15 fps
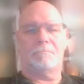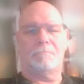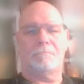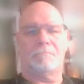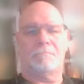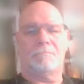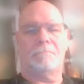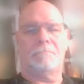
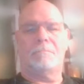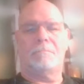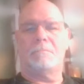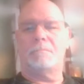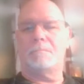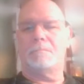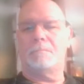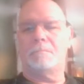
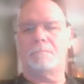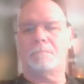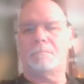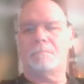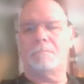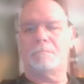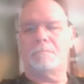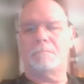
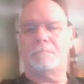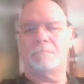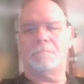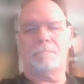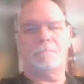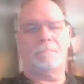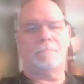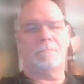
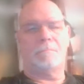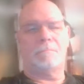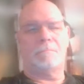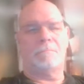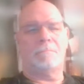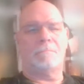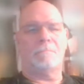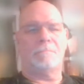
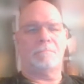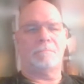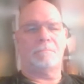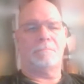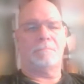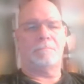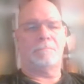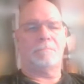
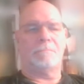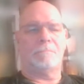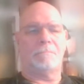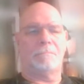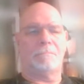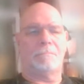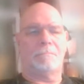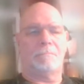
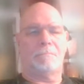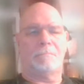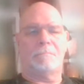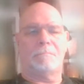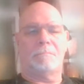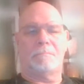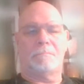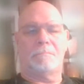
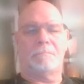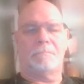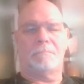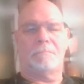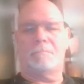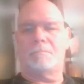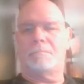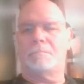
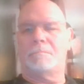Nothing is said.